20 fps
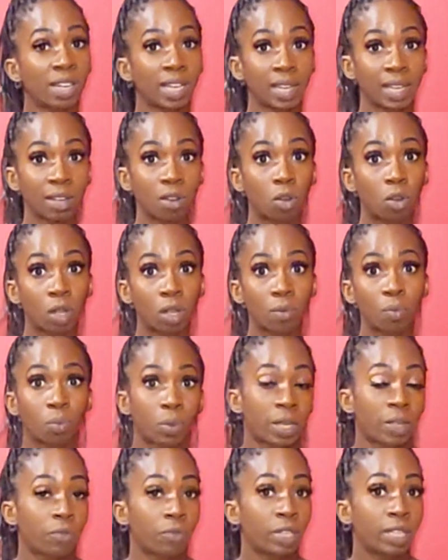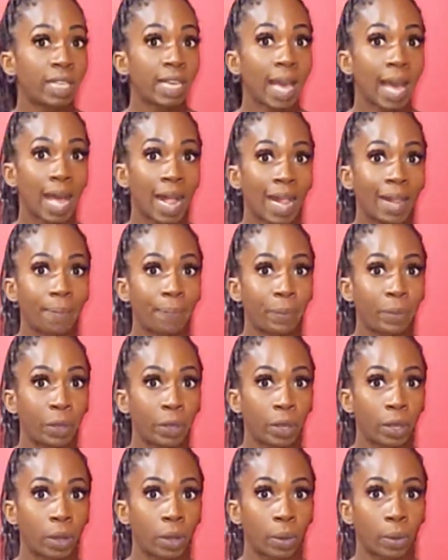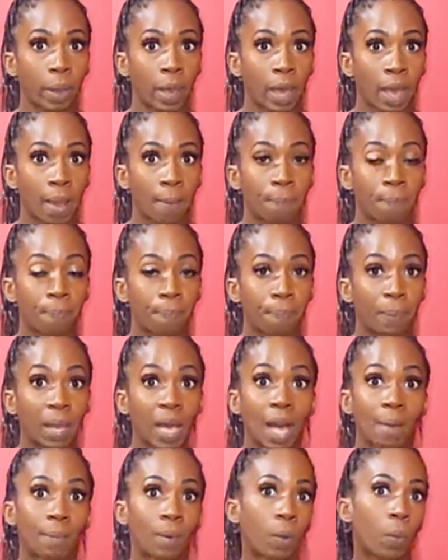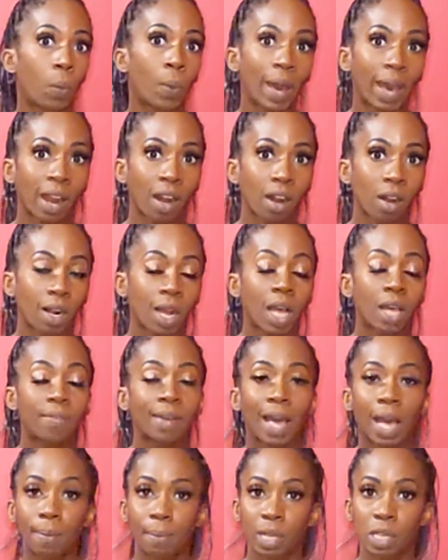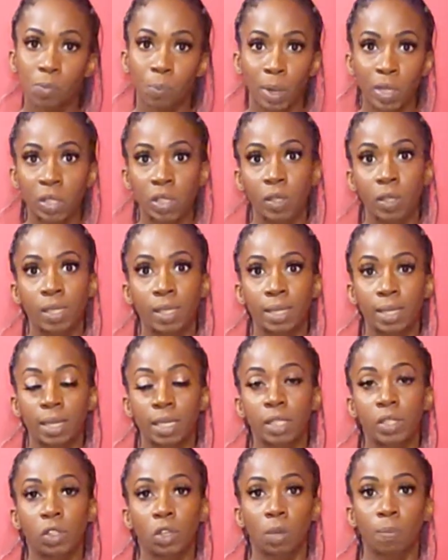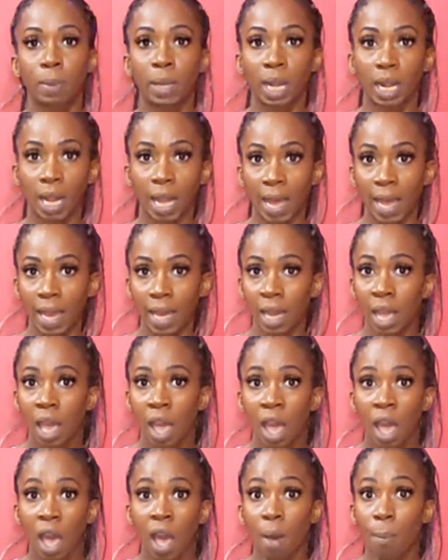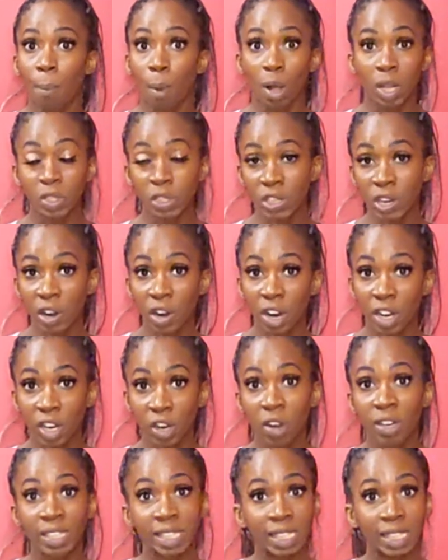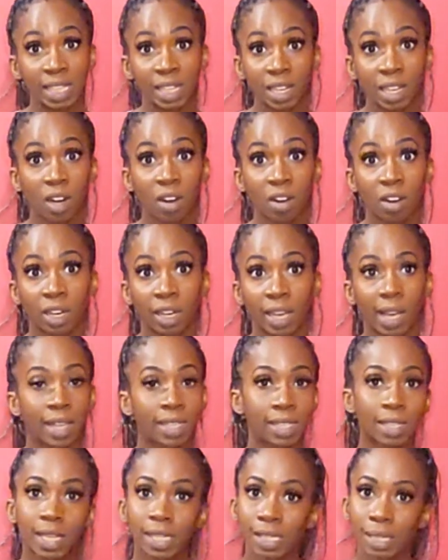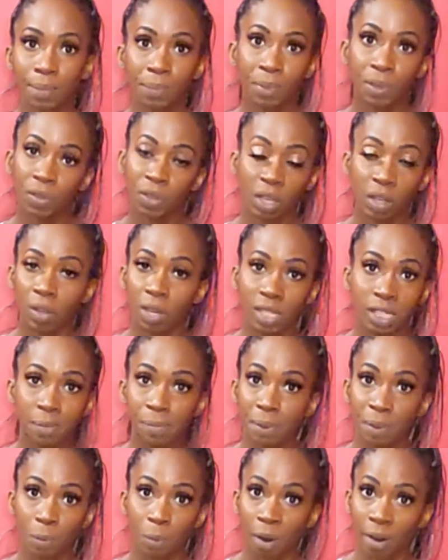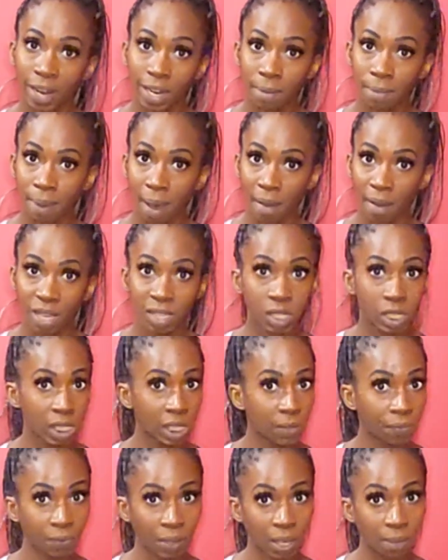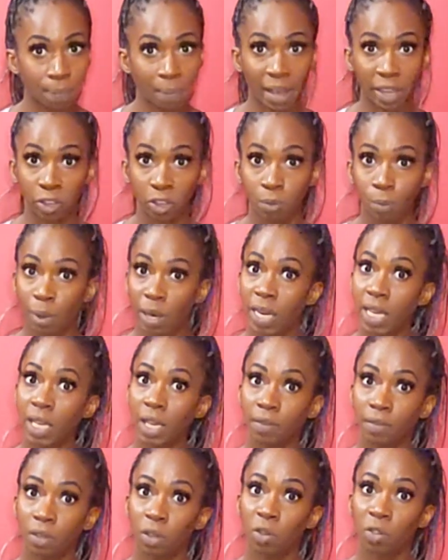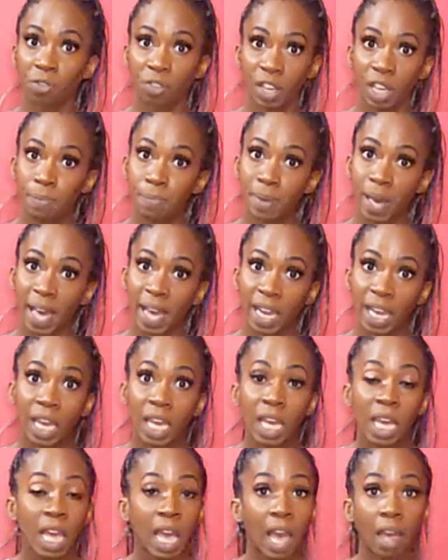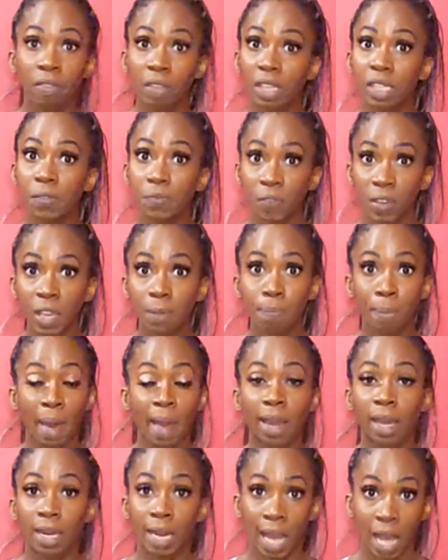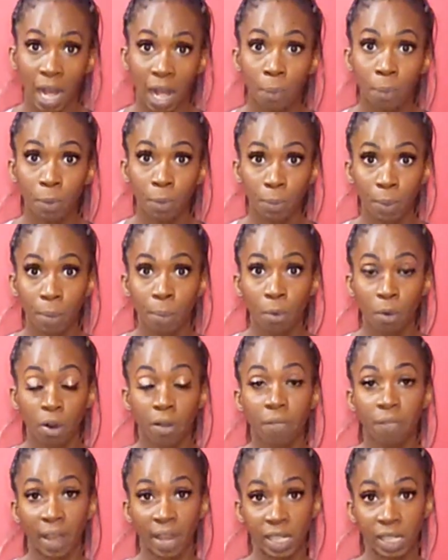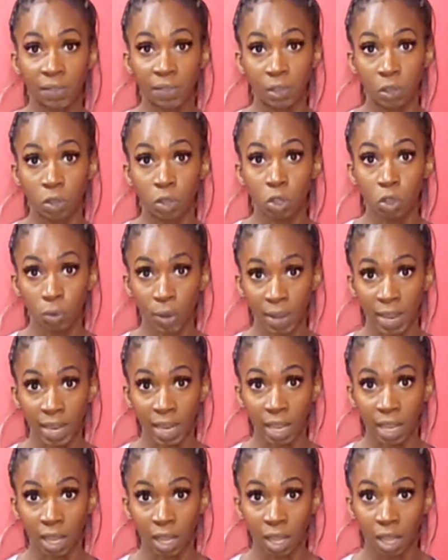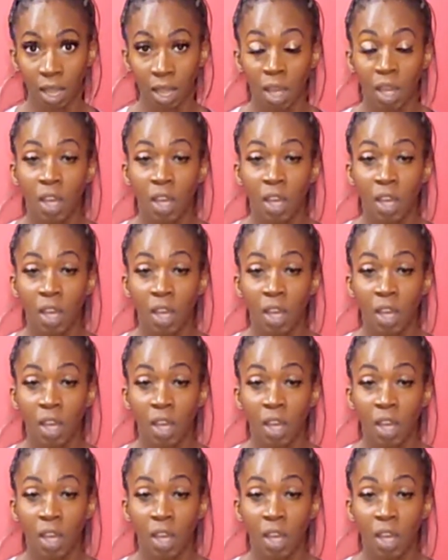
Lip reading: hernia can really help you become aware of how much pressure you're sending into your midline. A bulging hernia or distending hernia is not something that you need to be worried about. It's just feedback, your body giving you feedback. And this feedback can help you be more effective in your training.